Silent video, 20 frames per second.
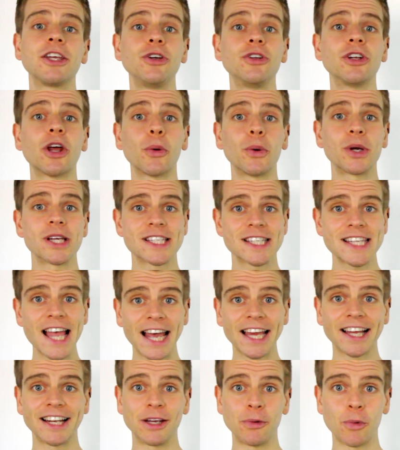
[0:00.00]
you know
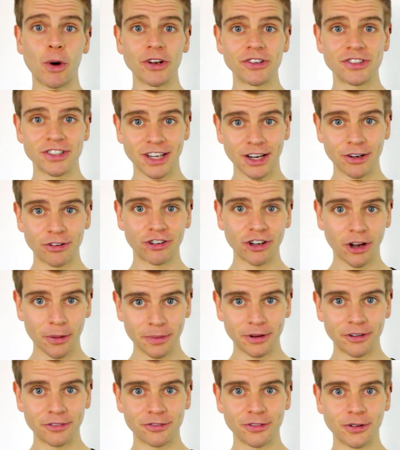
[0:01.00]
exactly what to go
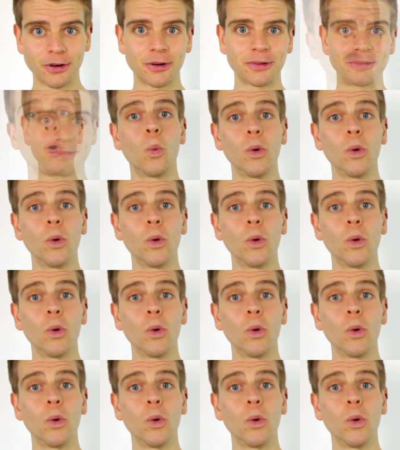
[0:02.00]
shopping for.